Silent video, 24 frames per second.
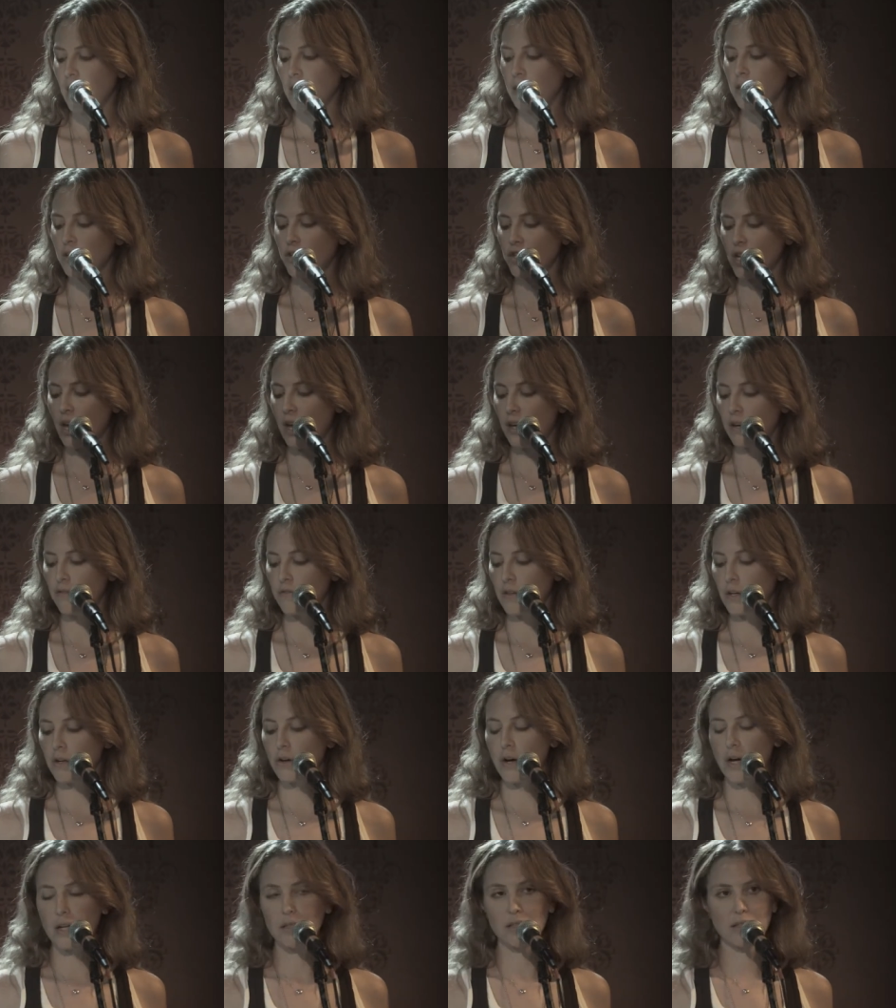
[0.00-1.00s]
In the shine of the
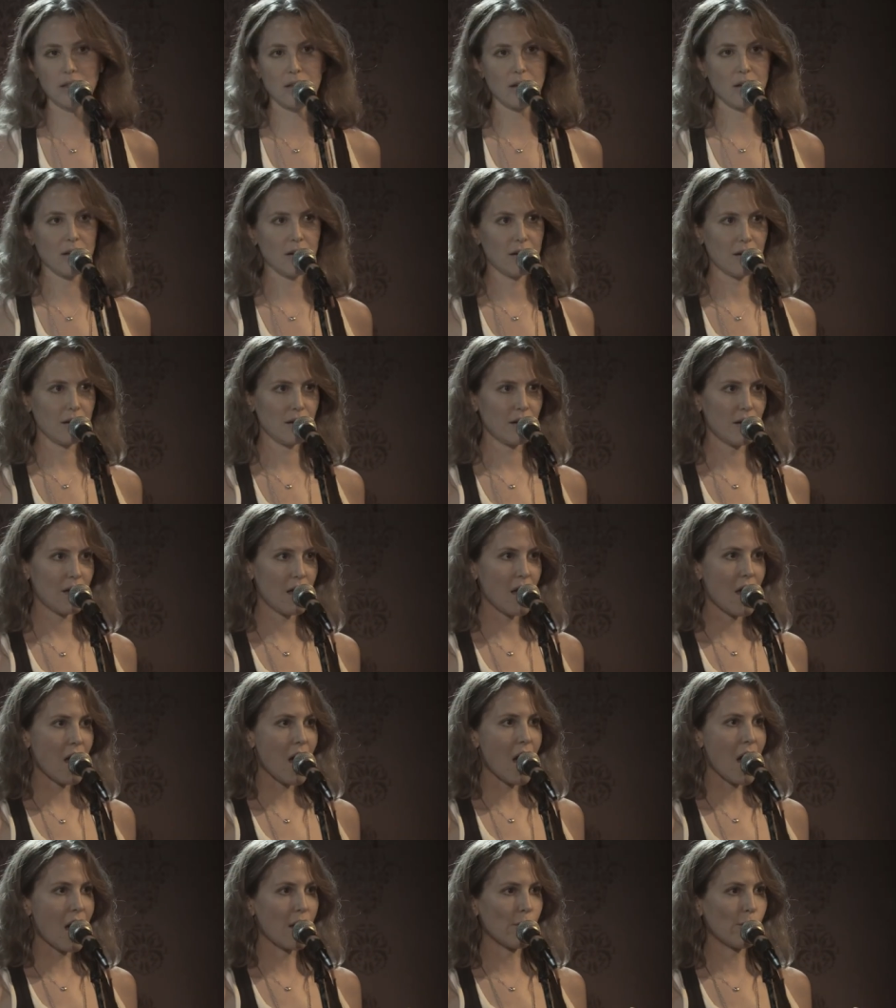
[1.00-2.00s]
Chrysler,
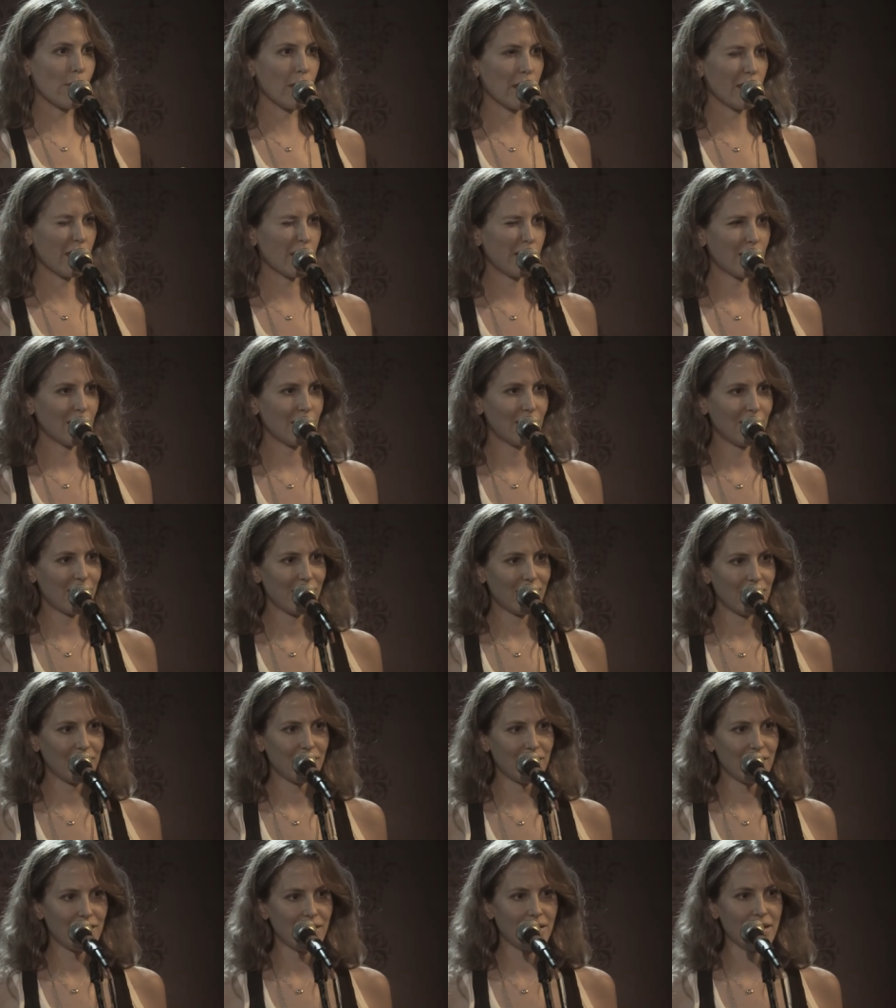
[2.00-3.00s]
I wink
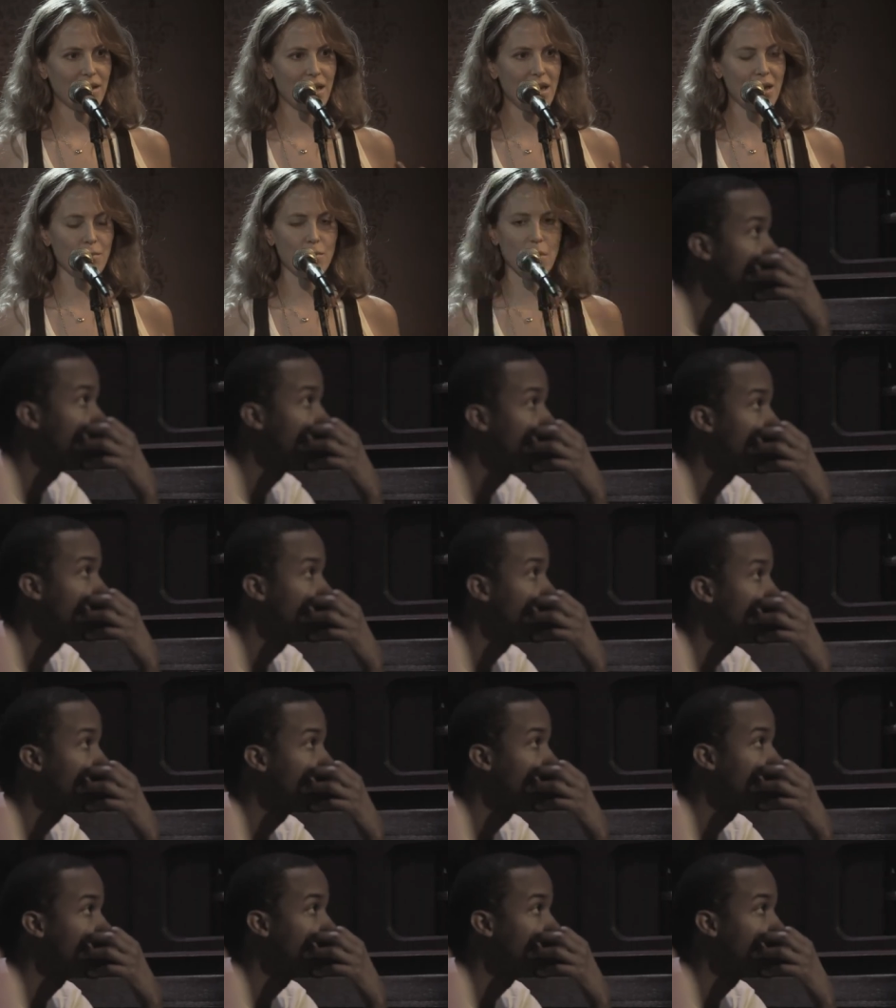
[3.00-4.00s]
at my
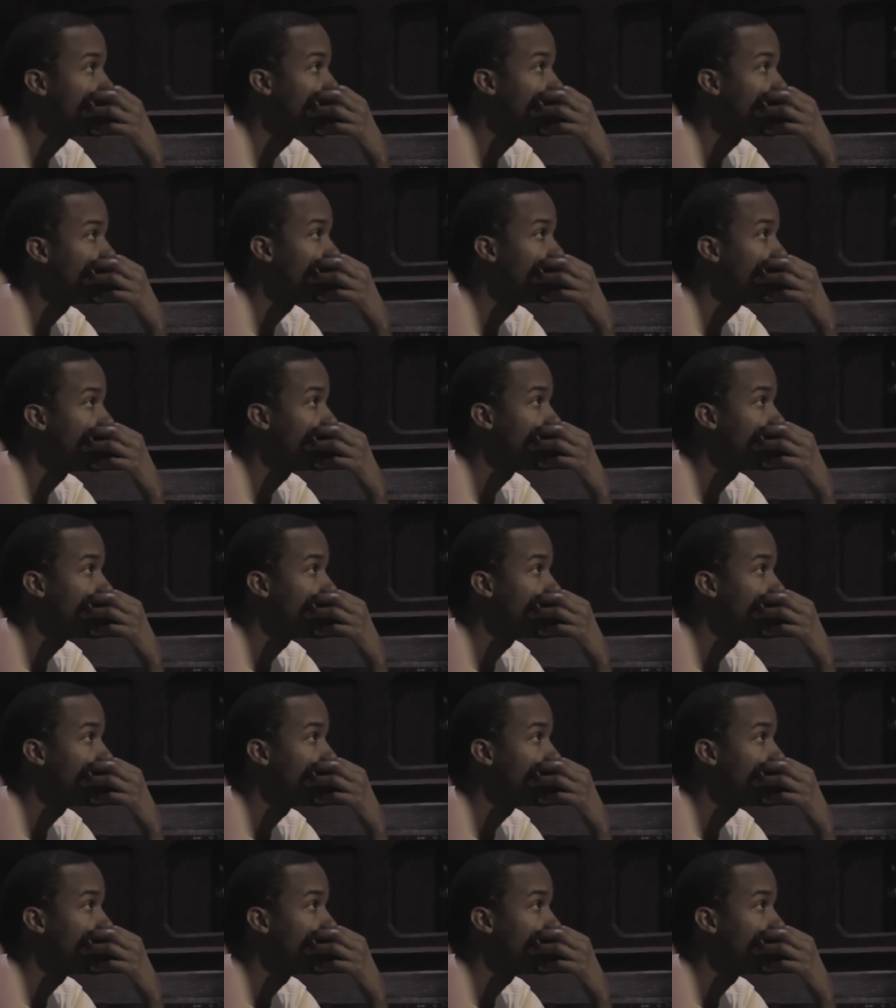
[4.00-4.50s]
golden halo.